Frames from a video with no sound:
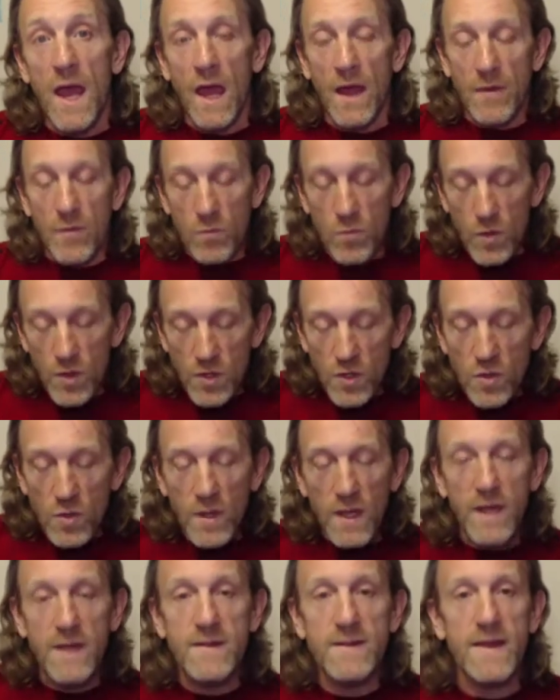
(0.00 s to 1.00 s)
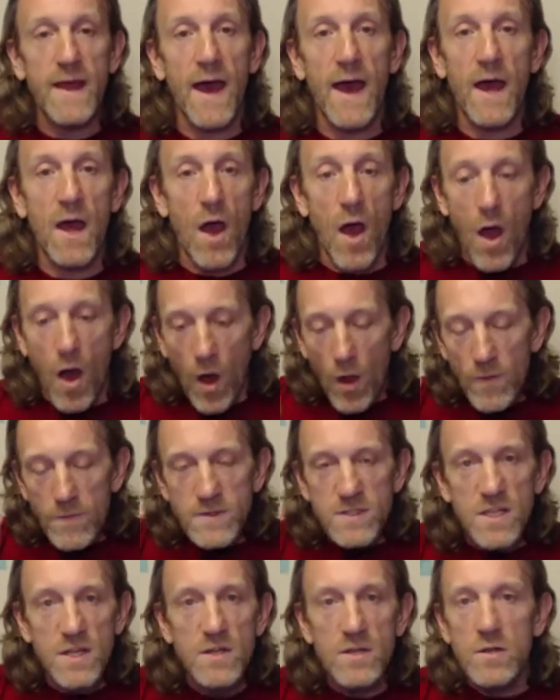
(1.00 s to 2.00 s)
And when you hit that, all of
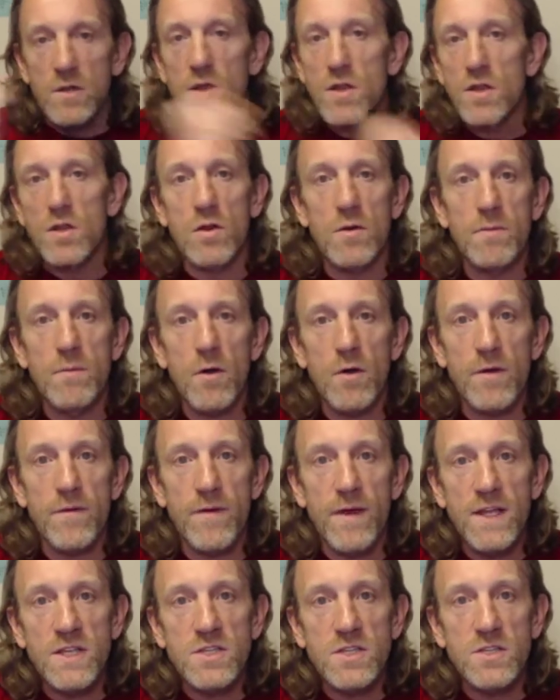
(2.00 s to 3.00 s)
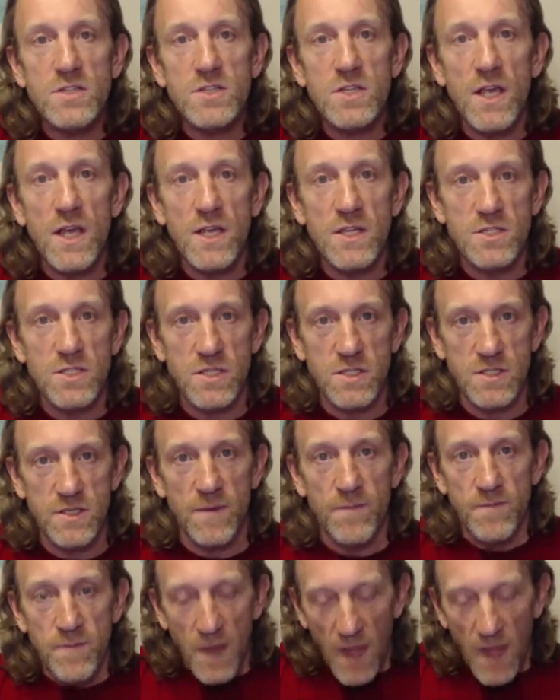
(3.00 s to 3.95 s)
a sudden your motivation changes.